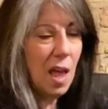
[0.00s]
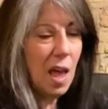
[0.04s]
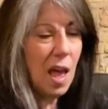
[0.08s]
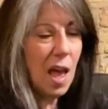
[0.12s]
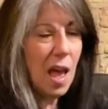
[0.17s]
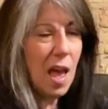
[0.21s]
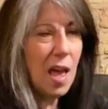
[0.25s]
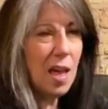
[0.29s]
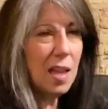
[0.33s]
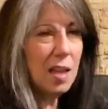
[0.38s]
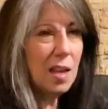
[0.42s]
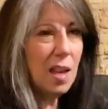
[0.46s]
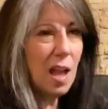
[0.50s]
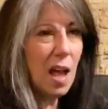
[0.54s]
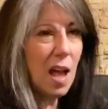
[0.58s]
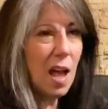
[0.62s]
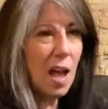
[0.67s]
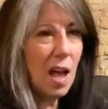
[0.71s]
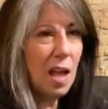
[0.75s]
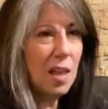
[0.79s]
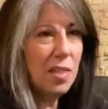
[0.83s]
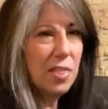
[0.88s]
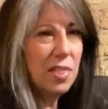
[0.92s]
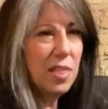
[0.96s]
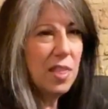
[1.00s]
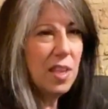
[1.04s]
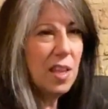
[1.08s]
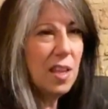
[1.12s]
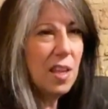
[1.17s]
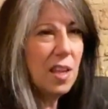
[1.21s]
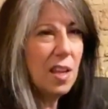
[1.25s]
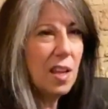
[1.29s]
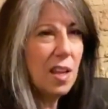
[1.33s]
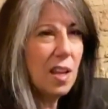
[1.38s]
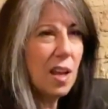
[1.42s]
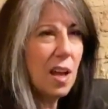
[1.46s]
and I think
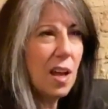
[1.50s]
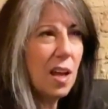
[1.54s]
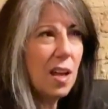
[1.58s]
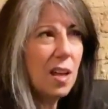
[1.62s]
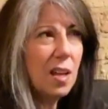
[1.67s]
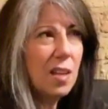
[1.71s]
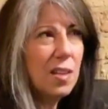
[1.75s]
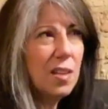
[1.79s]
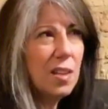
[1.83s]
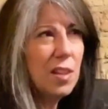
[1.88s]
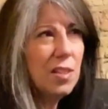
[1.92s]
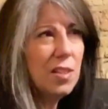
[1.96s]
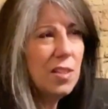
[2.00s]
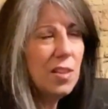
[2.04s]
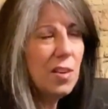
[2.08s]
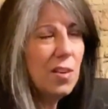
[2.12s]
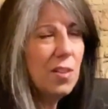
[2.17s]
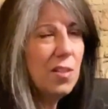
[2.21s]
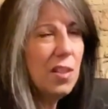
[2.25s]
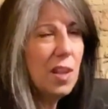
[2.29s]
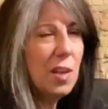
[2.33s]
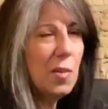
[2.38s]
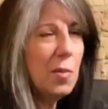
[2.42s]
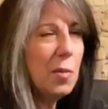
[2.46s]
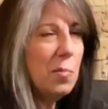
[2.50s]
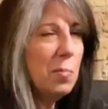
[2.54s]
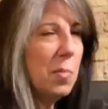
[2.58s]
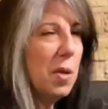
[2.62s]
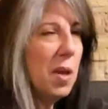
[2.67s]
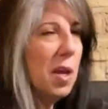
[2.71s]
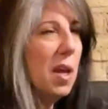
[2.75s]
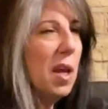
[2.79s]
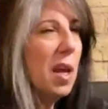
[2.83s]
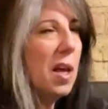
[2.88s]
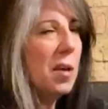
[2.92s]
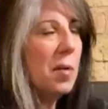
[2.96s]
uh, the third thing would
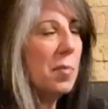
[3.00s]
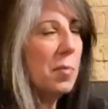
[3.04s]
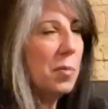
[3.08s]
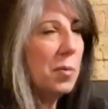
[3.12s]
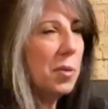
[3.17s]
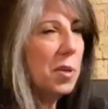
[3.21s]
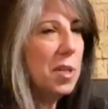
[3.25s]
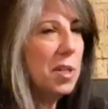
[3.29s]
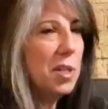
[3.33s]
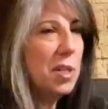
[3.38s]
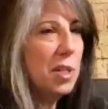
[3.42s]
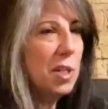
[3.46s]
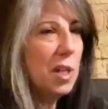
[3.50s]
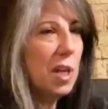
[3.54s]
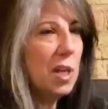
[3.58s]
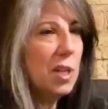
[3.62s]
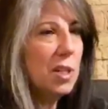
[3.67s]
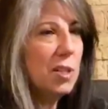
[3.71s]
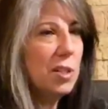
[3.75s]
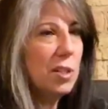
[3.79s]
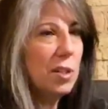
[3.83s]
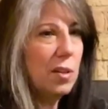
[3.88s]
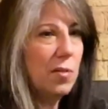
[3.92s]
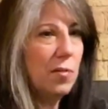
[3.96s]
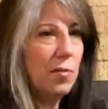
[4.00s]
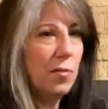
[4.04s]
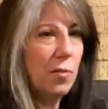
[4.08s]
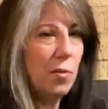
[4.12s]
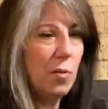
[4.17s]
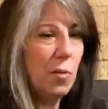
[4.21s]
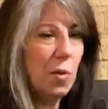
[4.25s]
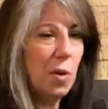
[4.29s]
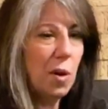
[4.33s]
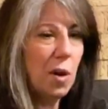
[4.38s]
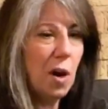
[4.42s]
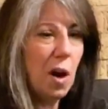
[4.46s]
be an appreciation
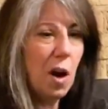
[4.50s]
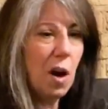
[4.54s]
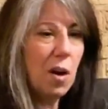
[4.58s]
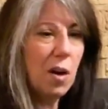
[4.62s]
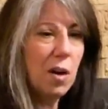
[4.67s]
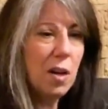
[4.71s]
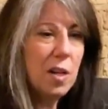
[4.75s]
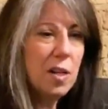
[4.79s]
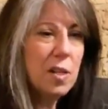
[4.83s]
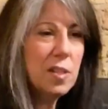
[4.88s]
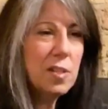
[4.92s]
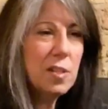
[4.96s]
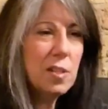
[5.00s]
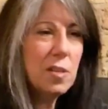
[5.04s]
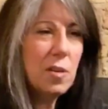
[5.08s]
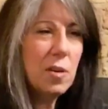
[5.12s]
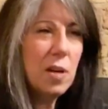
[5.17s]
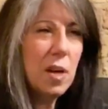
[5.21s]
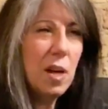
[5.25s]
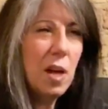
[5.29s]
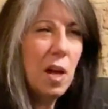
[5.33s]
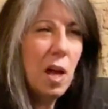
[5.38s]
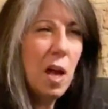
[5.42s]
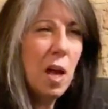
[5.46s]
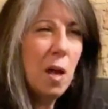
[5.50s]
for our history,